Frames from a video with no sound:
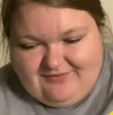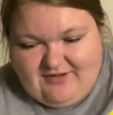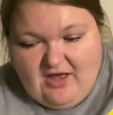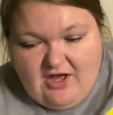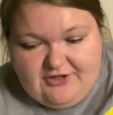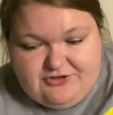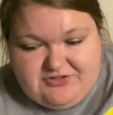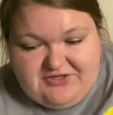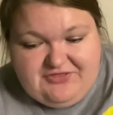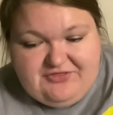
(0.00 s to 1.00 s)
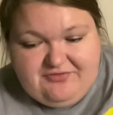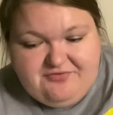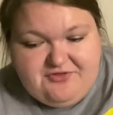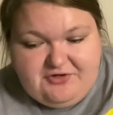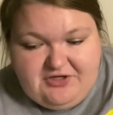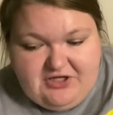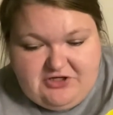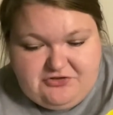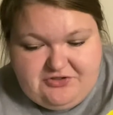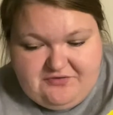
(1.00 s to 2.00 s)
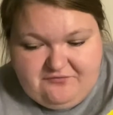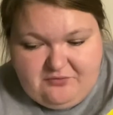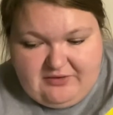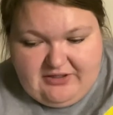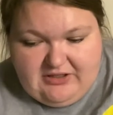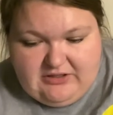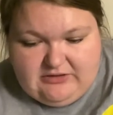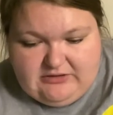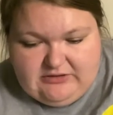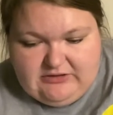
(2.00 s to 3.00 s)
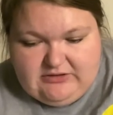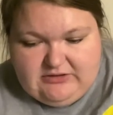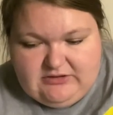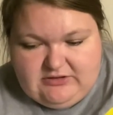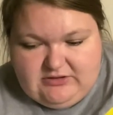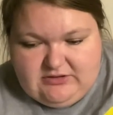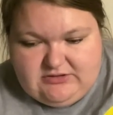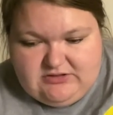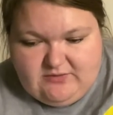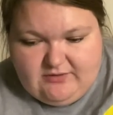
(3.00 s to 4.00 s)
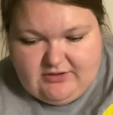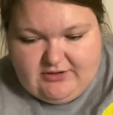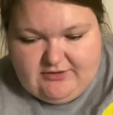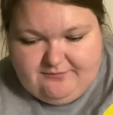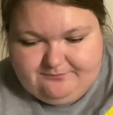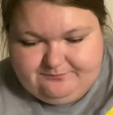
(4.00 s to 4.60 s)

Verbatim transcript: 130, 140. Let's see where a good